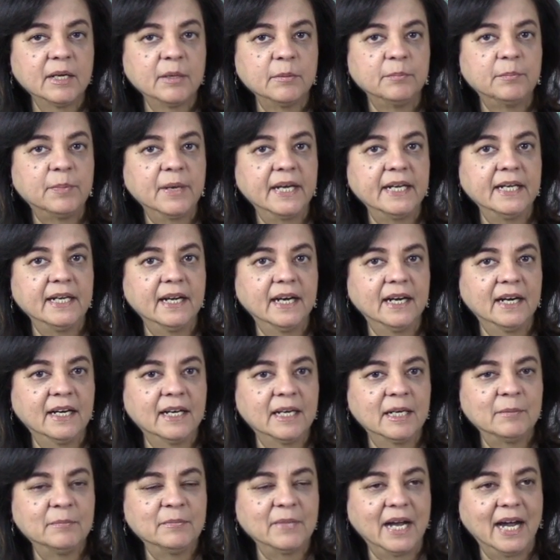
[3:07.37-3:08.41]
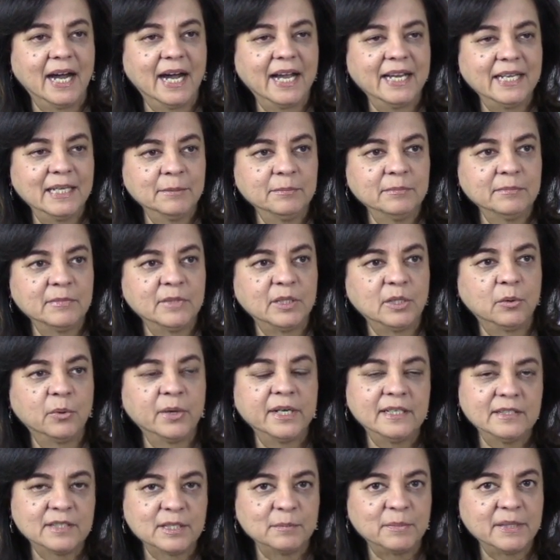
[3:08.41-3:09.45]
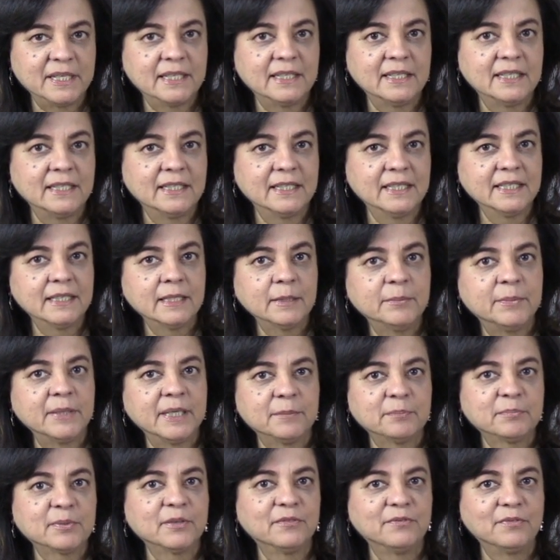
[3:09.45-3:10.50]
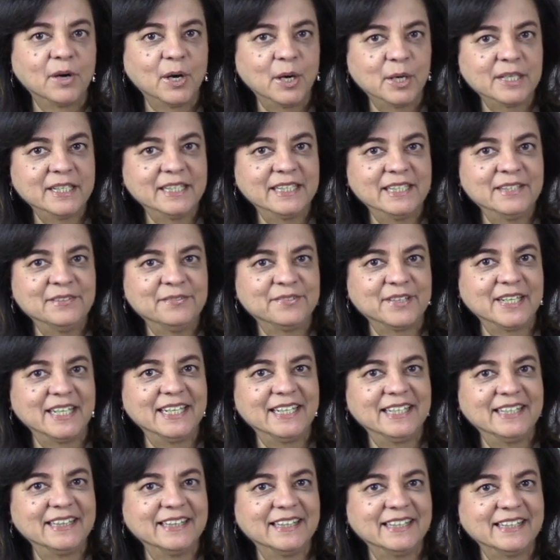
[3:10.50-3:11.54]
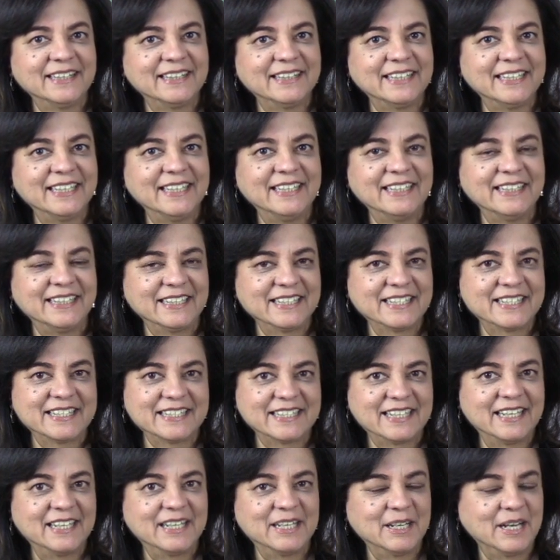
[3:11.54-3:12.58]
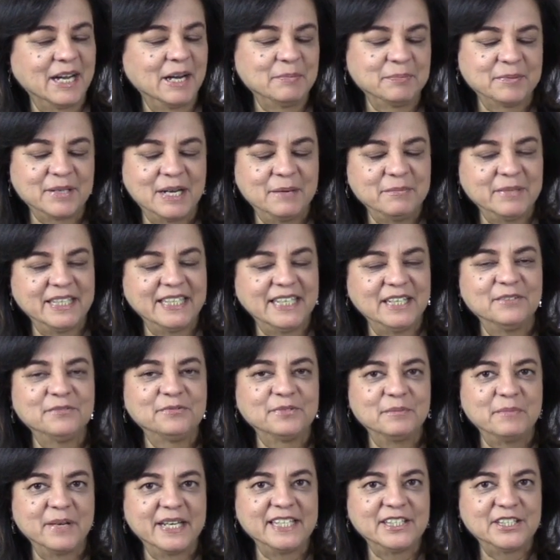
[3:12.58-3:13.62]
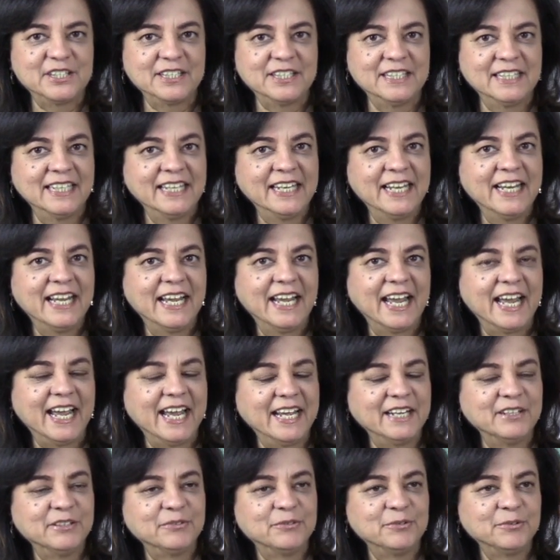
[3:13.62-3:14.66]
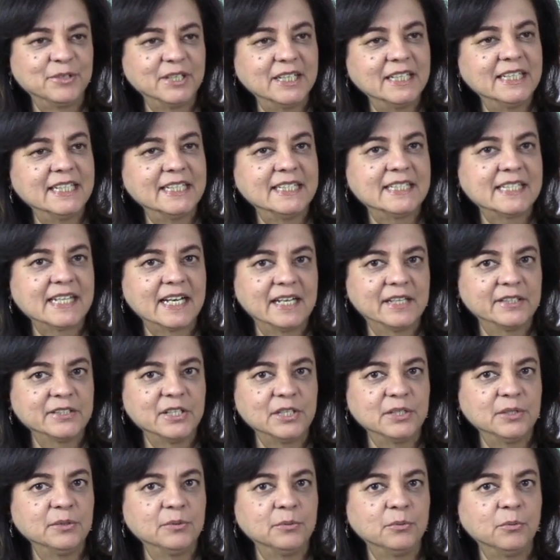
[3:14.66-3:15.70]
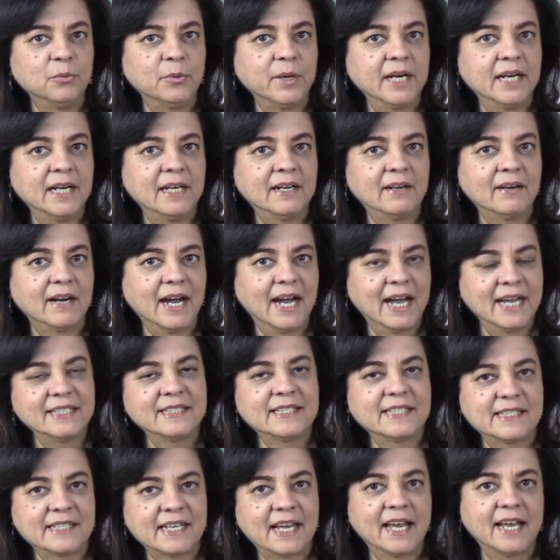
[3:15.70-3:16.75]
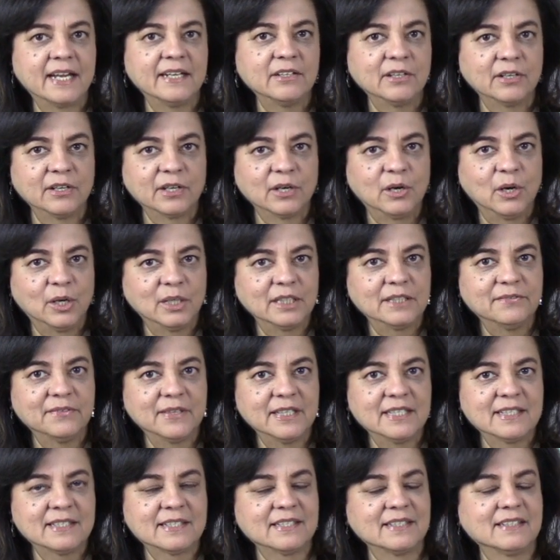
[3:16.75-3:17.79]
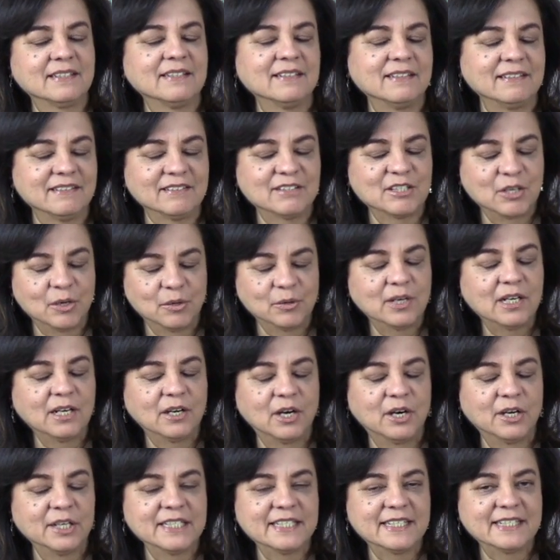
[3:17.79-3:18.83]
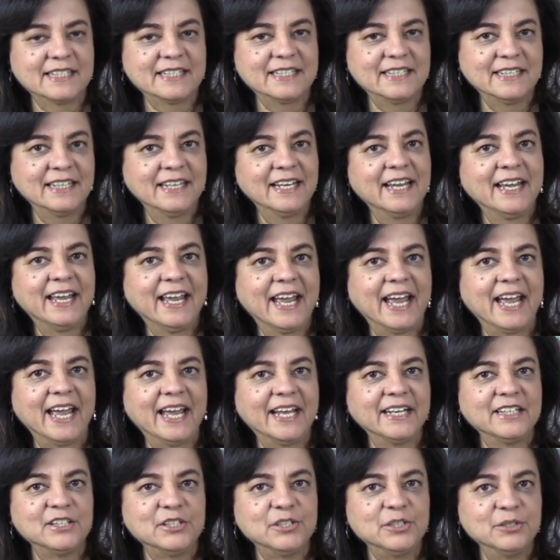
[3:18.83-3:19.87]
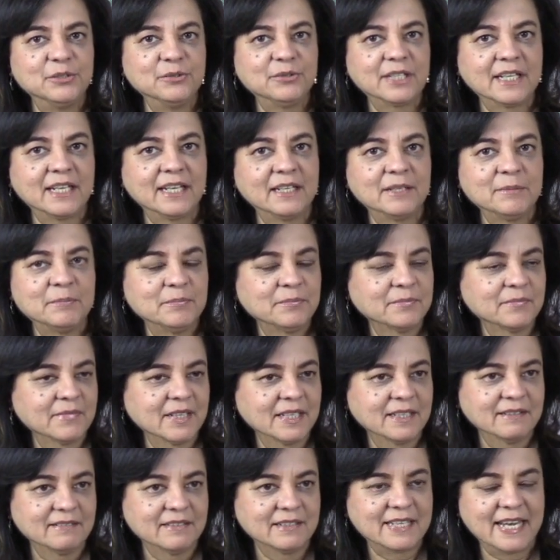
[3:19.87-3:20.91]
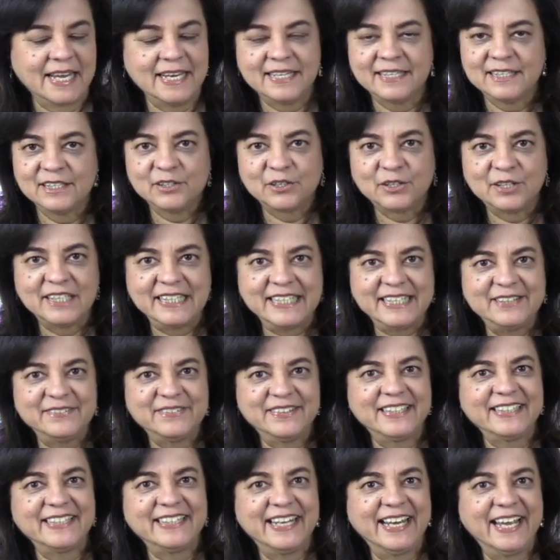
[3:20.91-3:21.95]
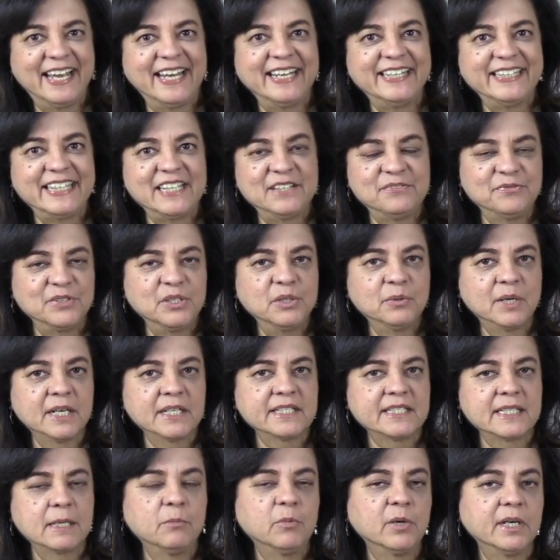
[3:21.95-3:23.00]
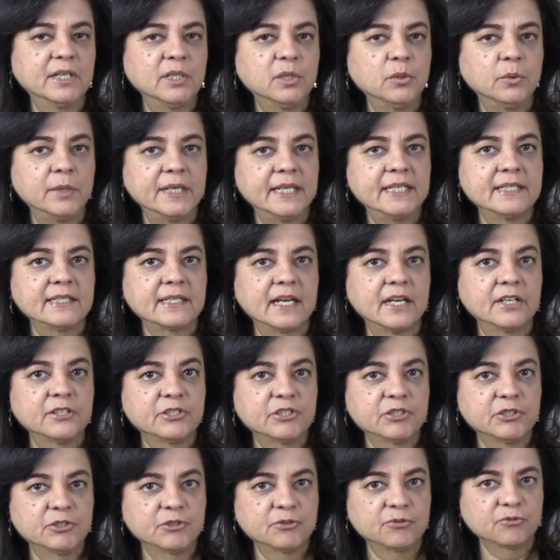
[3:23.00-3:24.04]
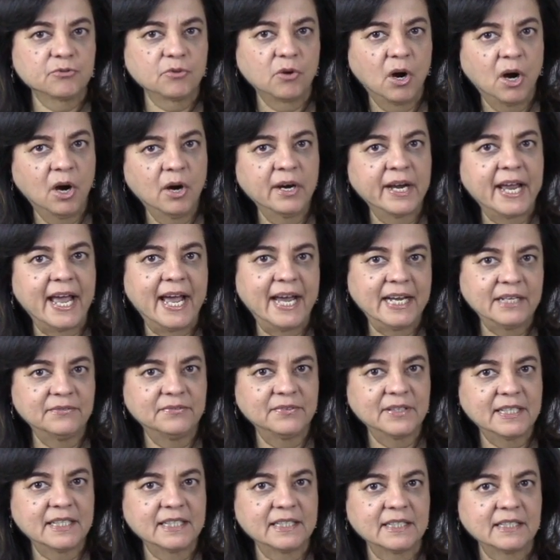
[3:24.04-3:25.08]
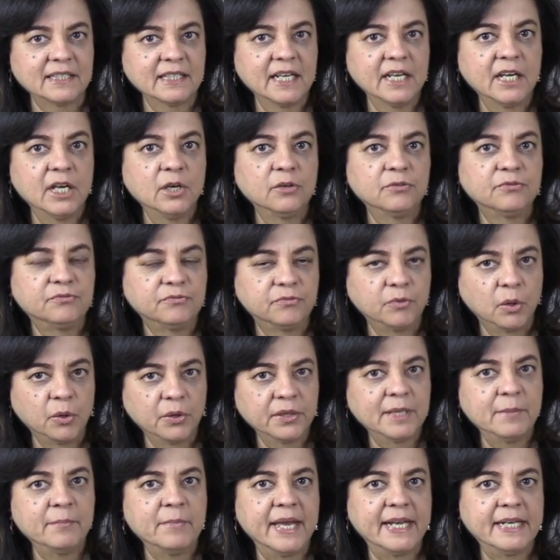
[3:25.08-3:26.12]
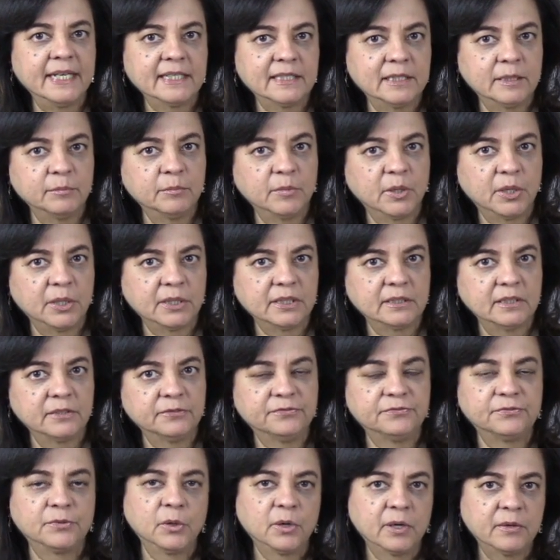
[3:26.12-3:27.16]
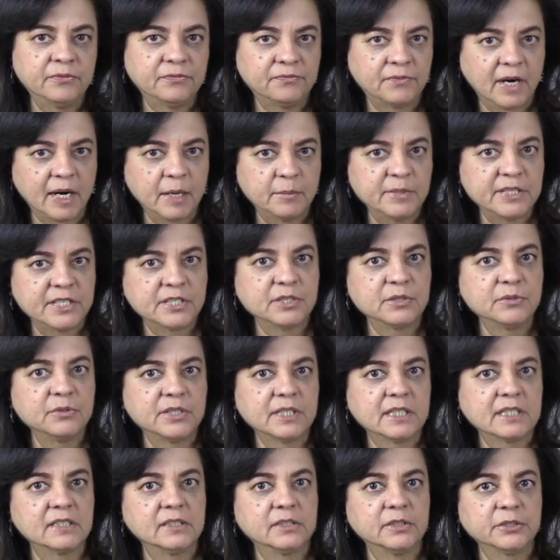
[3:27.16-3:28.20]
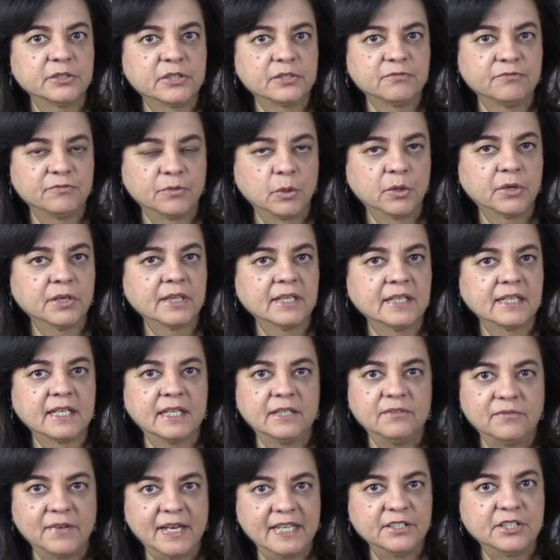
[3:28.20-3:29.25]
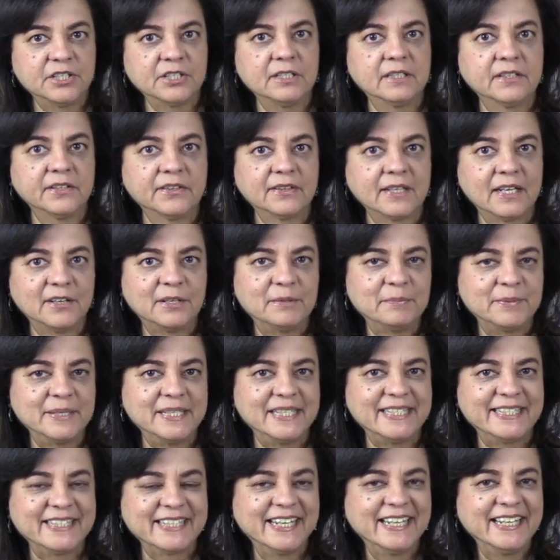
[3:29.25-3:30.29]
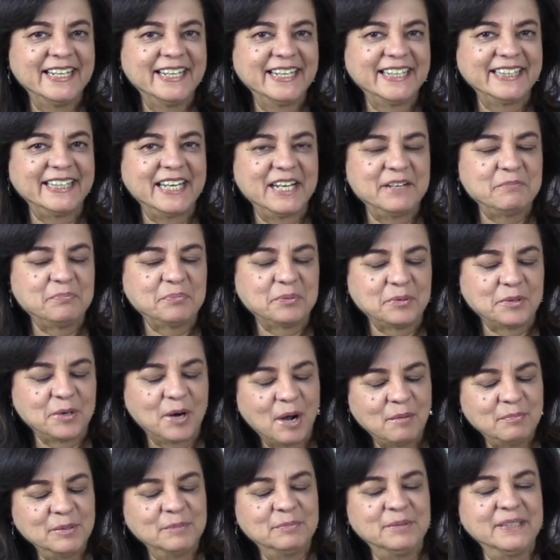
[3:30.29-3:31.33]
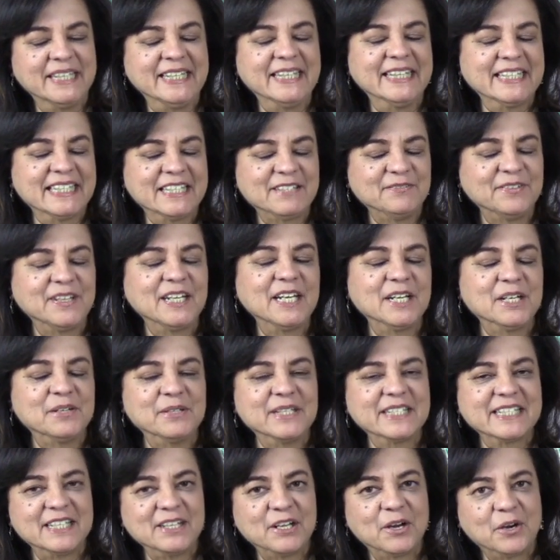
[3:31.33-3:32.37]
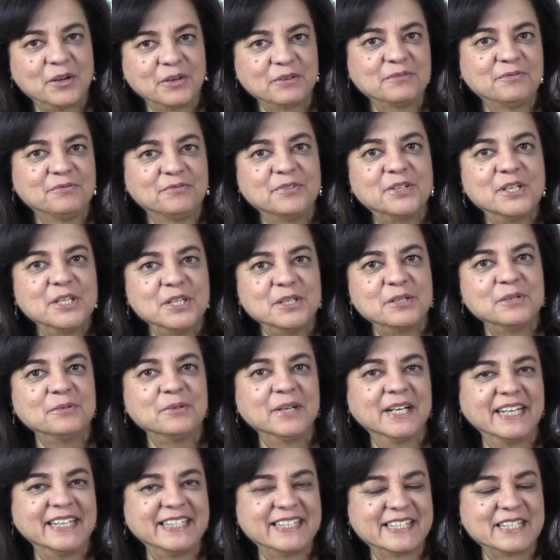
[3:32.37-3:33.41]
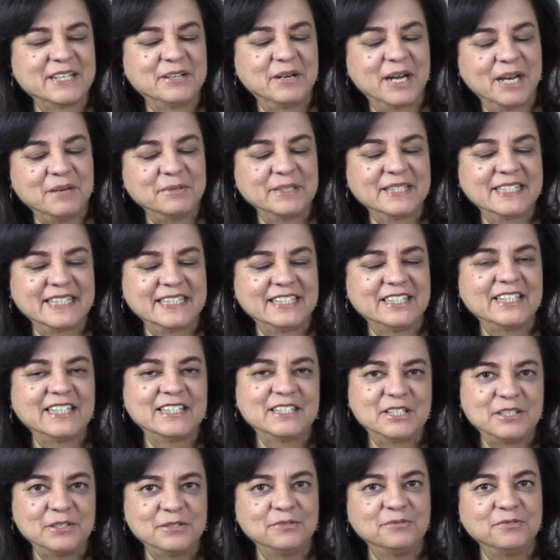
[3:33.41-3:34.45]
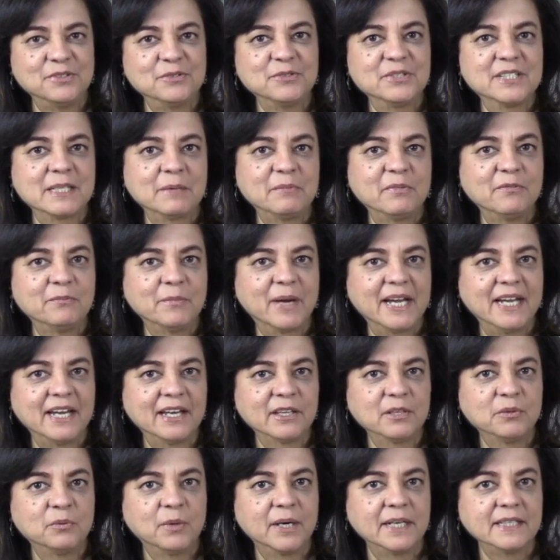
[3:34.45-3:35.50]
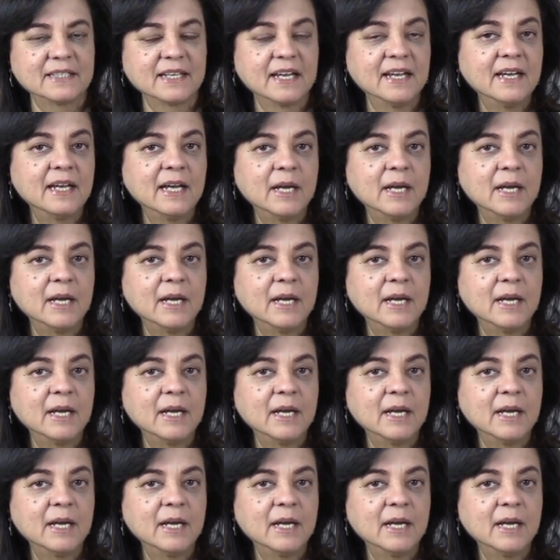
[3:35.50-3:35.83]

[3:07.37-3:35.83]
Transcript: But um, I am going to be a little bit provocative in the uh, upcoming information and really tell you where I stand on all of this in total honesty. And you can take it or leave it. And if you are someone who is a strong advocate for the medical model, for pharmaceuticals, for the conventional therapies, then probably this video is not for you. And so I would suggest you view some of my other ones.